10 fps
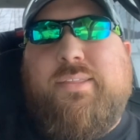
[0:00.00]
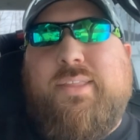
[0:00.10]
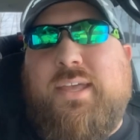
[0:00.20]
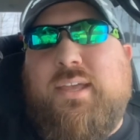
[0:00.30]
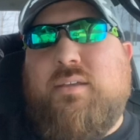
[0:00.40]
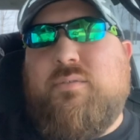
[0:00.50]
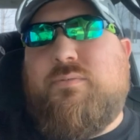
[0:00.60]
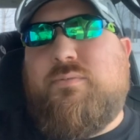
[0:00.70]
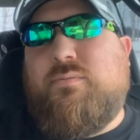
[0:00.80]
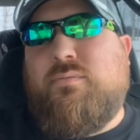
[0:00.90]

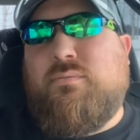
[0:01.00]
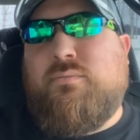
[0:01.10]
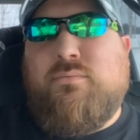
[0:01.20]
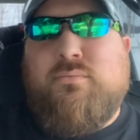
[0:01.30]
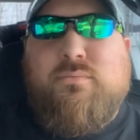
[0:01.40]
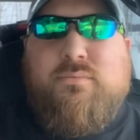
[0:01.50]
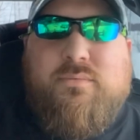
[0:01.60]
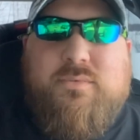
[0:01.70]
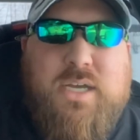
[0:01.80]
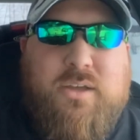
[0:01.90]
they've
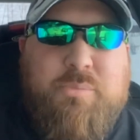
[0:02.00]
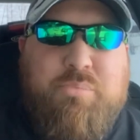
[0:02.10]
dealt a